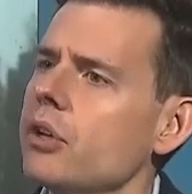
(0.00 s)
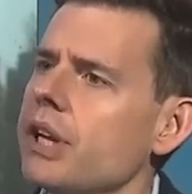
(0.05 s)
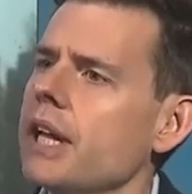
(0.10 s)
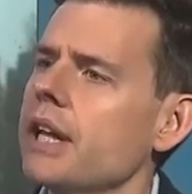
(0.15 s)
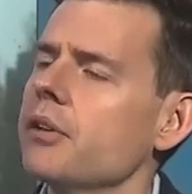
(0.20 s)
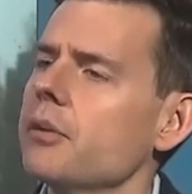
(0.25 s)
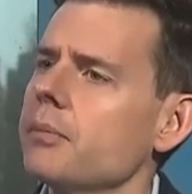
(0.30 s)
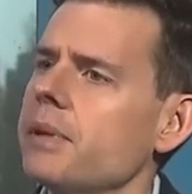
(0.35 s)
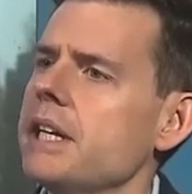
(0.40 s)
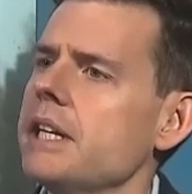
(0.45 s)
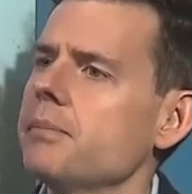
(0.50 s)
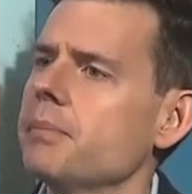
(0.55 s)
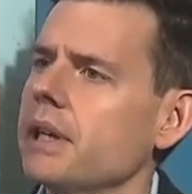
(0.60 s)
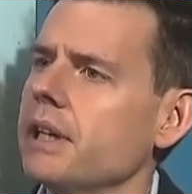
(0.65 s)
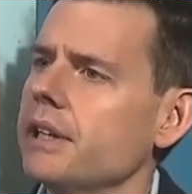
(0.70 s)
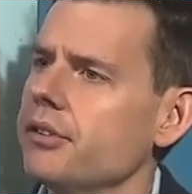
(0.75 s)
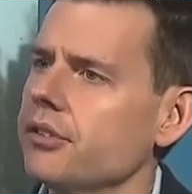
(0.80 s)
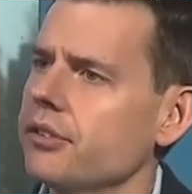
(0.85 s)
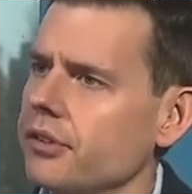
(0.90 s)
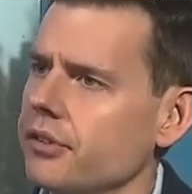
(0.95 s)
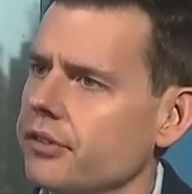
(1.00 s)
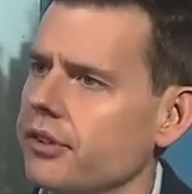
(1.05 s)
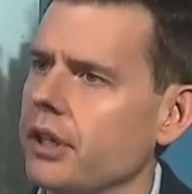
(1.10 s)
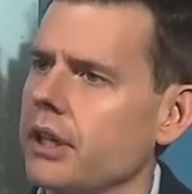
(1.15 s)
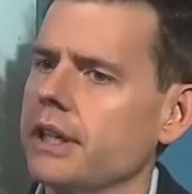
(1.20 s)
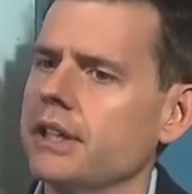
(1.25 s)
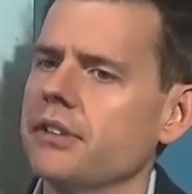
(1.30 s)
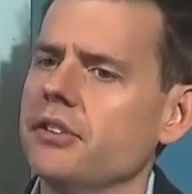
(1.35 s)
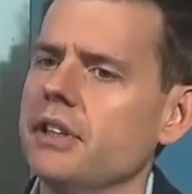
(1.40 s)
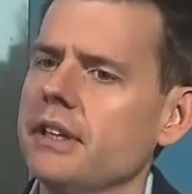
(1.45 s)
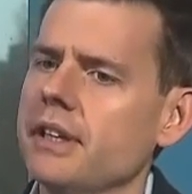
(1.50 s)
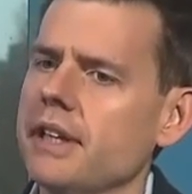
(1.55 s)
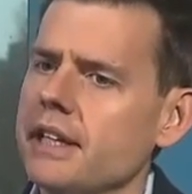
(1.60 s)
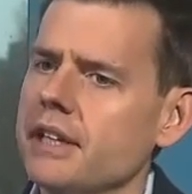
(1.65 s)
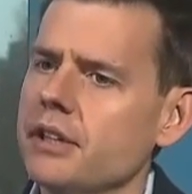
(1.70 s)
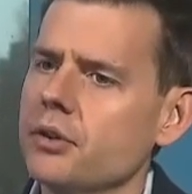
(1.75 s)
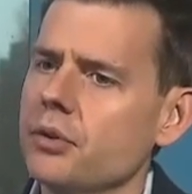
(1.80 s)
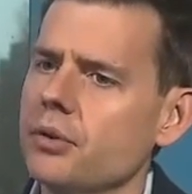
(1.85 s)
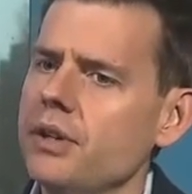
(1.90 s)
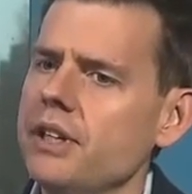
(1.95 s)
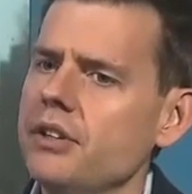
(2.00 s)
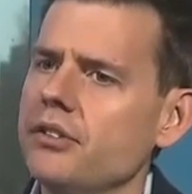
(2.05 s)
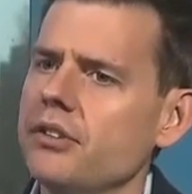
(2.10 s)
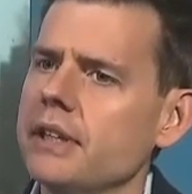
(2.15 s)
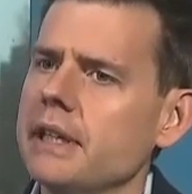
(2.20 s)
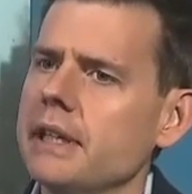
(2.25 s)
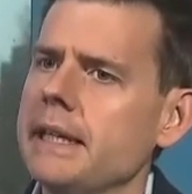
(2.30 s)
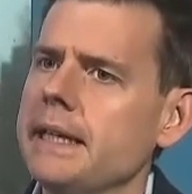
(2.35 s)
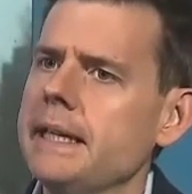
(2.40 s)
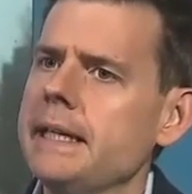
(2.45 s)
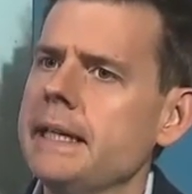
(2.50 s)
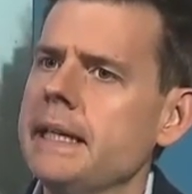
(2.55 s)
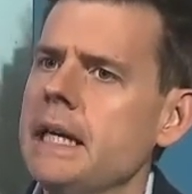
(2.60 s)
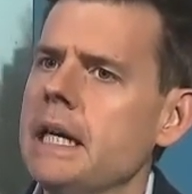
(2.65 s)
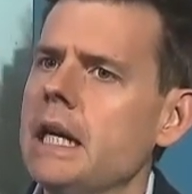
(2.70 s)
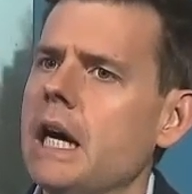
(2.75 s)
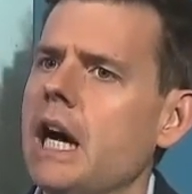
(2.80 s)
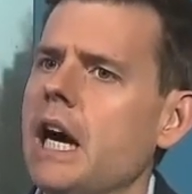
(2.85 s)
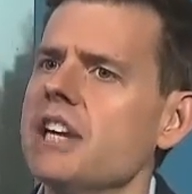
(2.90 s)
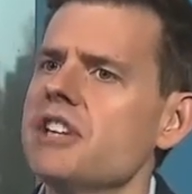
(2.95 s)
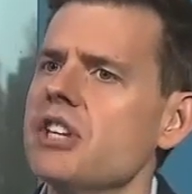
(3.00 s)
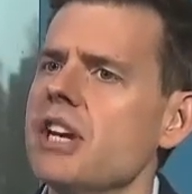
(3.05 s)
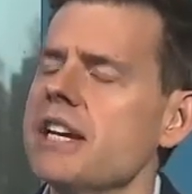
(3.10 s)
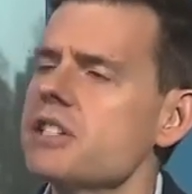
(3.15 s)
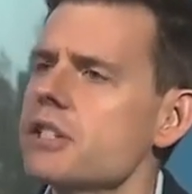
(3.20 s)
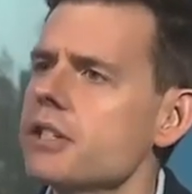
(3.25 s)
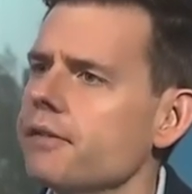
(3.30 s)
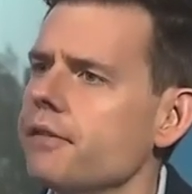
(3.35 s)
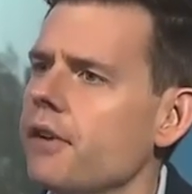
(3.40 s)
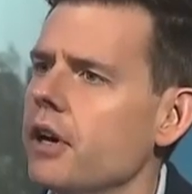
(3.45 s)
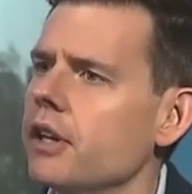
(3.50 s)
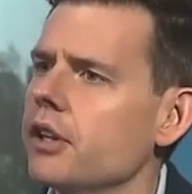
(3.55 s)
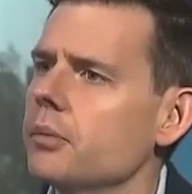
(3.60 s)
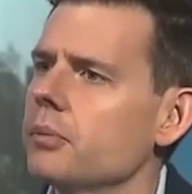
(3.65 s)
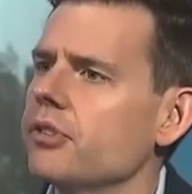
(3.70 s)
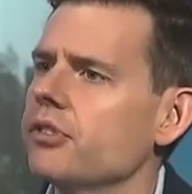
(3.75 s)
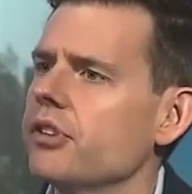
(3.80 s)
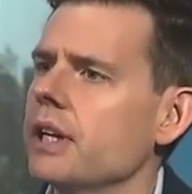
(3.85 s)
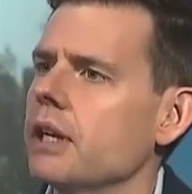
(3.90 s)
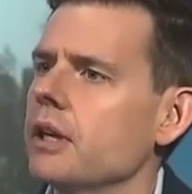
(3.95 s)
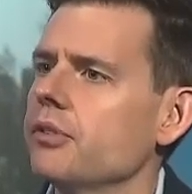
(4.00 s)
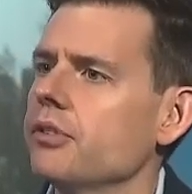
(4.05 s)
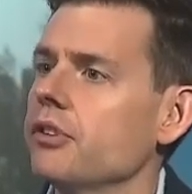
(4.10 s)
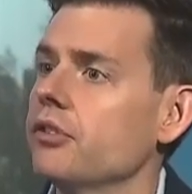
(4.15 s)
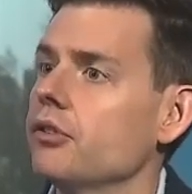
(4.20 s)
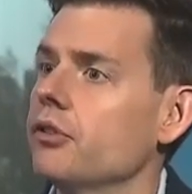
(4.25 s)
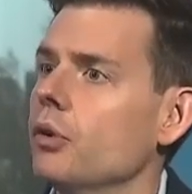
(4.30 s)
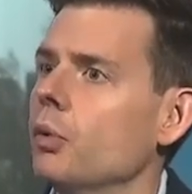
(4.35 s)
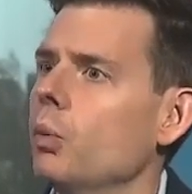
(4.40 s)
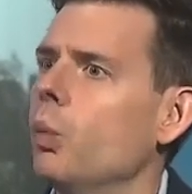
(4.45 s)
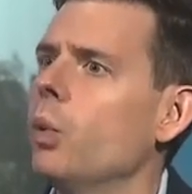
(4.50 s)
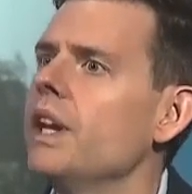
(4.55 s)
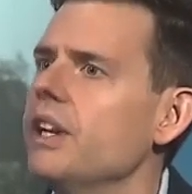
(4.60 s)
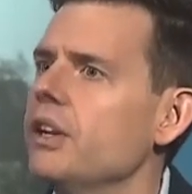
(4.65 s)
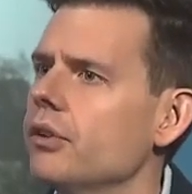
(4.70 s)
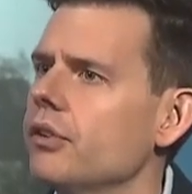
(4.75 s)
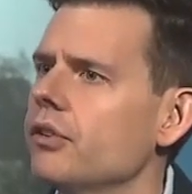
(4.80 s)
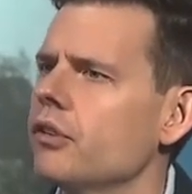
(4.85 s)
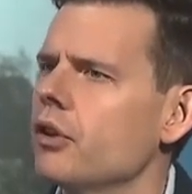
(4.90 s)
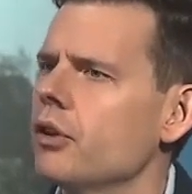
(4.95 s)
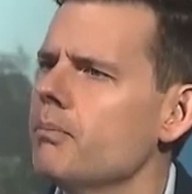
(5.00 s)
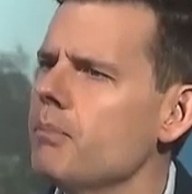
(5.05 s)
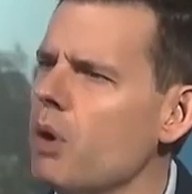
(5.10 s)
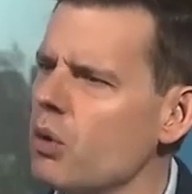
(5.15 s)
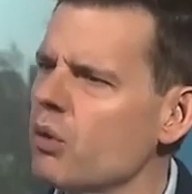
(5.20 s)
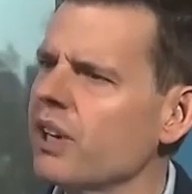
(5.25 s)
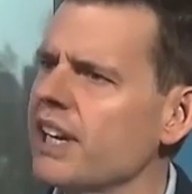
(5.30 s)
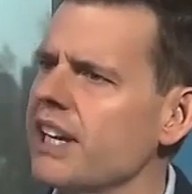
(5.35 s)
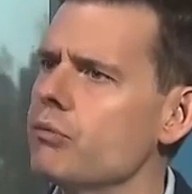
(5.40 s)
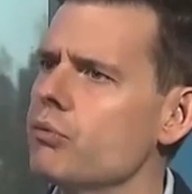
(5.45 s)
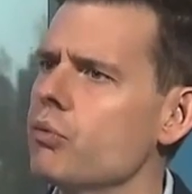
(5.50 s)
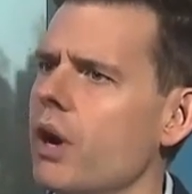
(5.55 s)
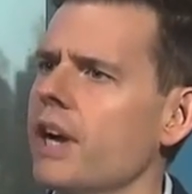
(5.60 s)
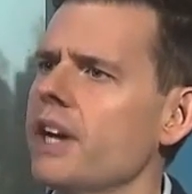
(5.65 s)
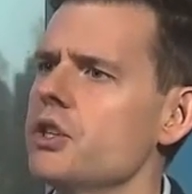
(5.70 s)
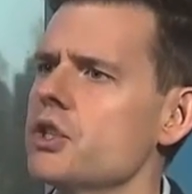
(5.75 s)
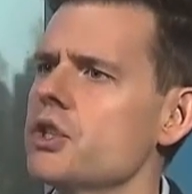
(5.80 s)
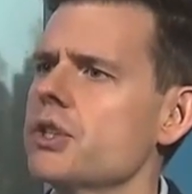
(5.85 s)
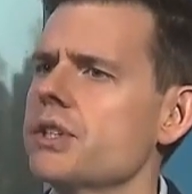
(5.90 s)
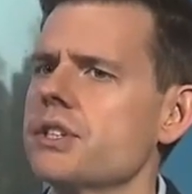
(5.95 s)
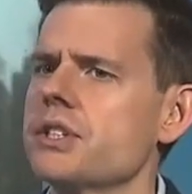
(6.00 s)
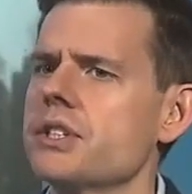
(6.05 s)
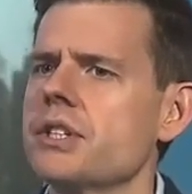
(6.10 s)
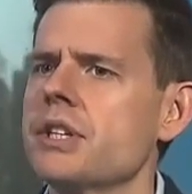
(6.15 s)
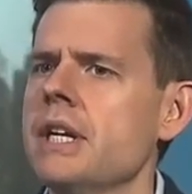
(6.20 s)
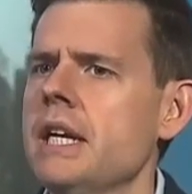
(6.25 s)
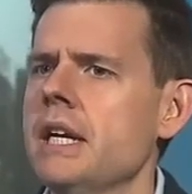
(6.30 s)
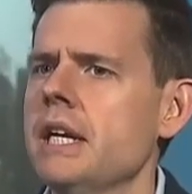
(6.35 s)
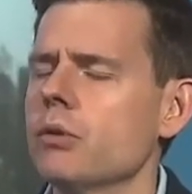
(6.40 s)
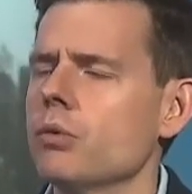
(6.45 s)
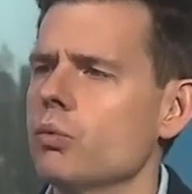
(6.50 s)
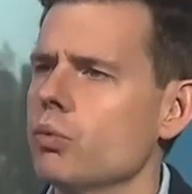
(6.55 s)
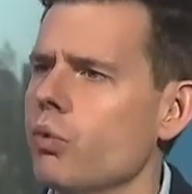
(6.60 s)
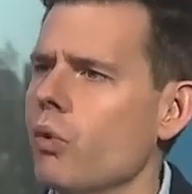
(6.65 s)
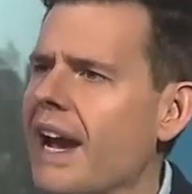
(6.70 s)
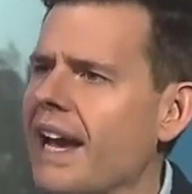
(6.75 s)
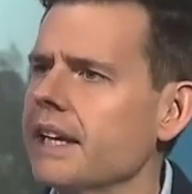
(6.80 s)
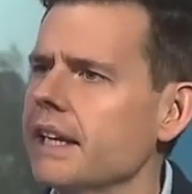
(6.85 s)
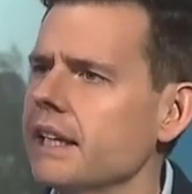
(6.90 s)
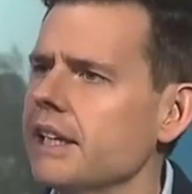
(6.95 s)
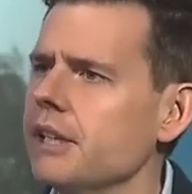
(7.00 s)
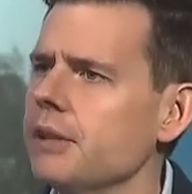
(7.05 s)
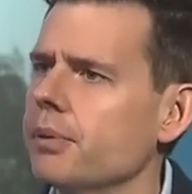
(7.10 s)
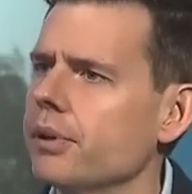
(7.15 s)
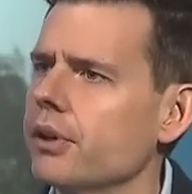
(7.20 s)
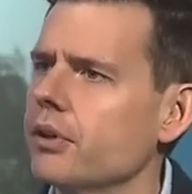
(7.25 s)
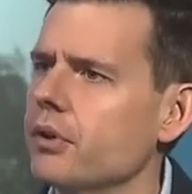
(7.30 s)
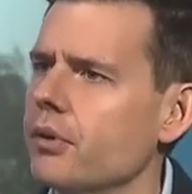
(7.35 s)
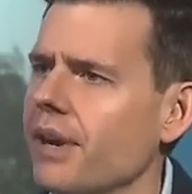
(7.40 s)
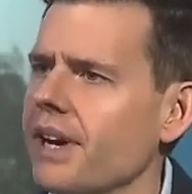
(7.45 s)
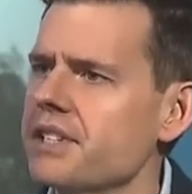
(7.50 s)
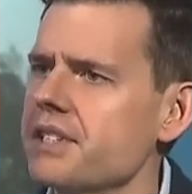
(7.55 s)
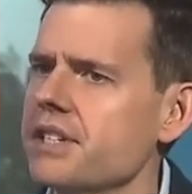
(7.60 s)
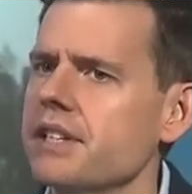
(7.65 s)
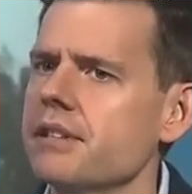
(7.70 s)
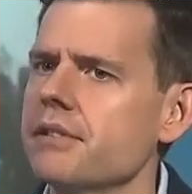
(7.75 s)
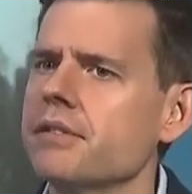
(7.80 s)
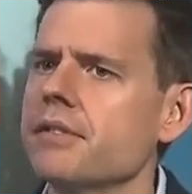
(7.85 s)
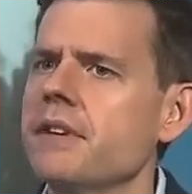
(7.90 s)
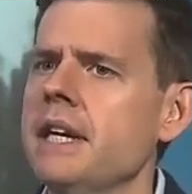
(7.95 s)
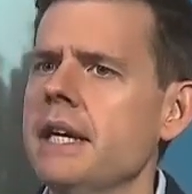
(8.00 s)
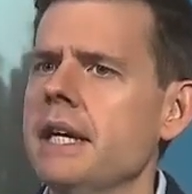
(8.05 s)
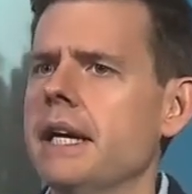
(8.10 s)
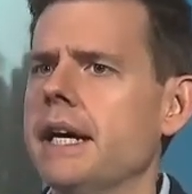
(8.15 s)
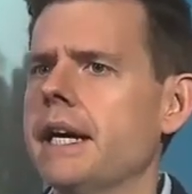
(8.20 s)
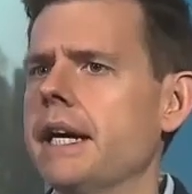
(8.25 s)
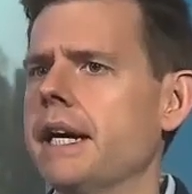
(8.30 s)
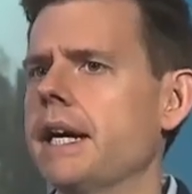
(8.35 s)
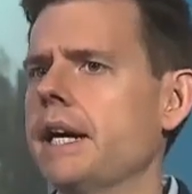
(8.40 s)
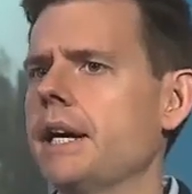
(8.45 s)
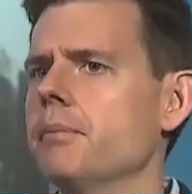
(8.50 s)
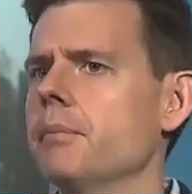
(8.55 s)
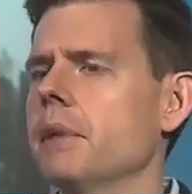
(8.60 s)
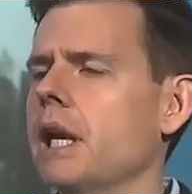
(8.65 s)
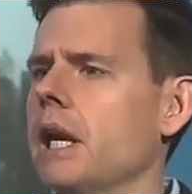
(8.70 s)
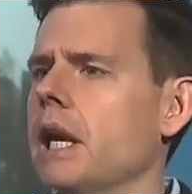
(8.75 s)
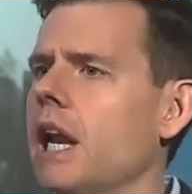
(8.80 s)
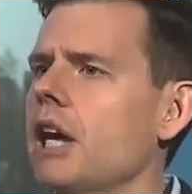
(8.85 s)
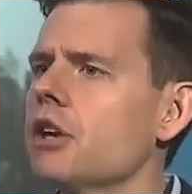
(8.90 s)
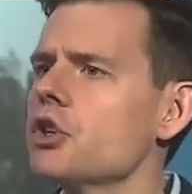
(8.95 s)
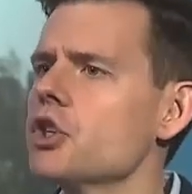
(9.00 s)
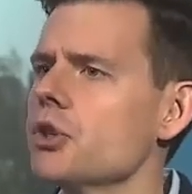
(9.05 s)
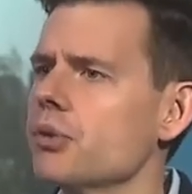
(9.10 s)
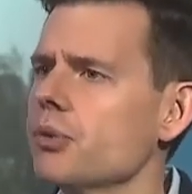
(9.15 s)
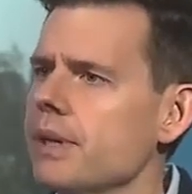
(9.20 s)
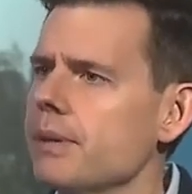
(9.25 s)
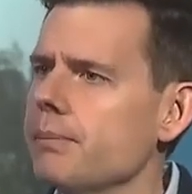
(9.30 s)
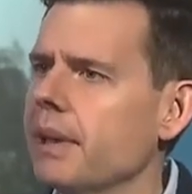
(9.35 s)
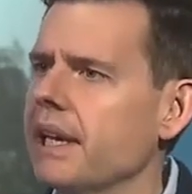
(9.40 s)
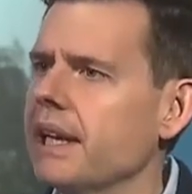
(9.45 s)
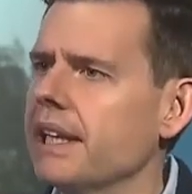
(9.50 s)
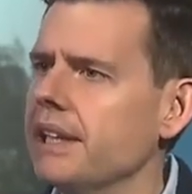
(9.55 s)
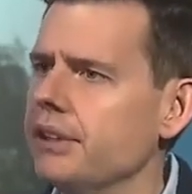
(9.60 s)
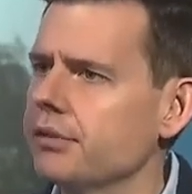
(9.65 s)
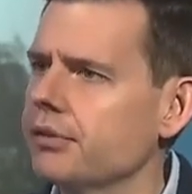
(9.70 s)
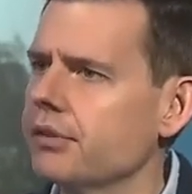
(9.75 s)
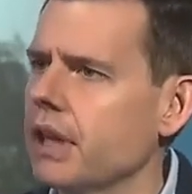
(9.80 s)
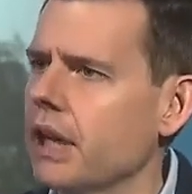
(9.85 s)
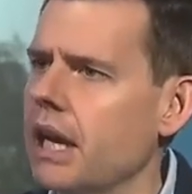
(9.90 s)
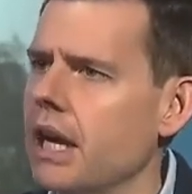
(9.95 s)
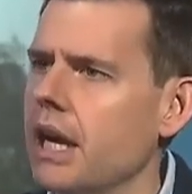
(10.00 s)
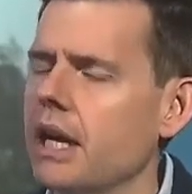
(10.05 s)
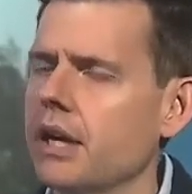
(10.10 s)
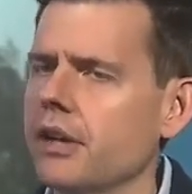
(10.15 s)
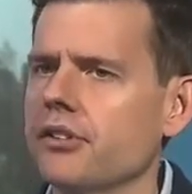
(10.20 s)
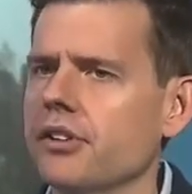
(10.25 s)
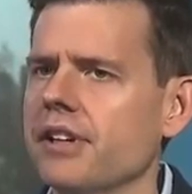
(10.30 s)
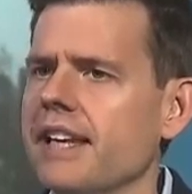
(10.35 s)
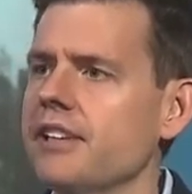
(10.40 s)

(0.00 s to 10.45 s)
on other people in society. They increasingly identify themselves as the winners, the morally righteous, radically progressive, luxury belief class.